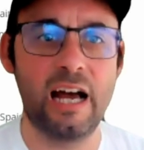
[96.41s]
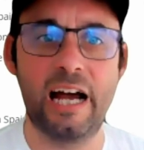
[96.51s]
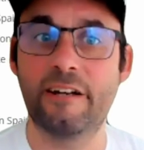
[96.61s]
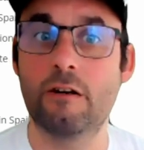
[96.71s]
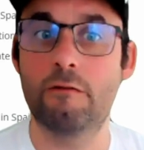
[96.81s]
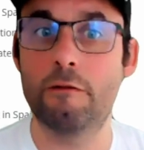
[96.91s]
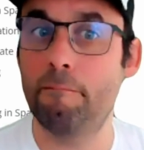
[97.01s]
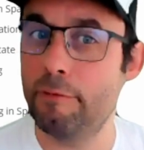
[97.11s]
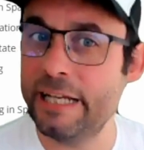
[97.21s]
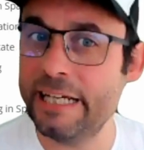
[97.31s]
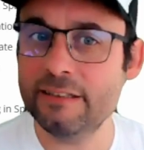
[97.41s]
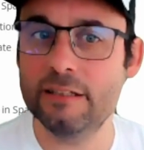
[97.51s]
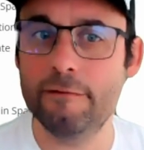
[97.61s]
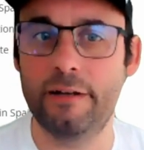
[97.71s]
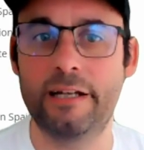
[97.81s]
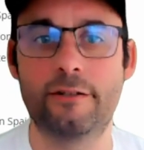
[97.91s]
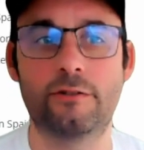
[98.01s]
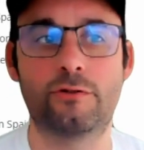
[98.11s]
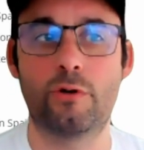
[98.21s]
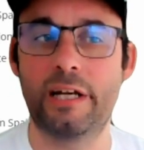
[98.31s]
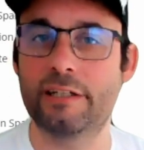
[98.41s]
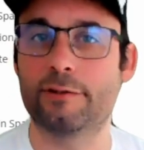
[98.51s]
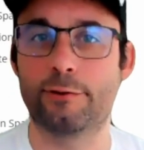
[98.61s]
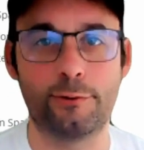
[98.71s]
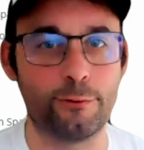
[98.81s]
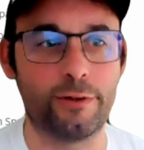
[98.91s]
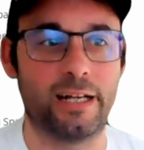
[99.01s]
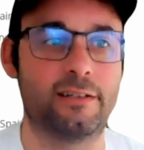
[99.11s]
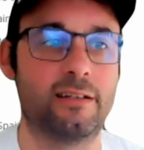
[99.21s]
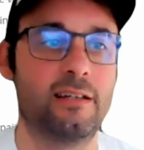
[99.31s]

I know of plenty failures trying to do that.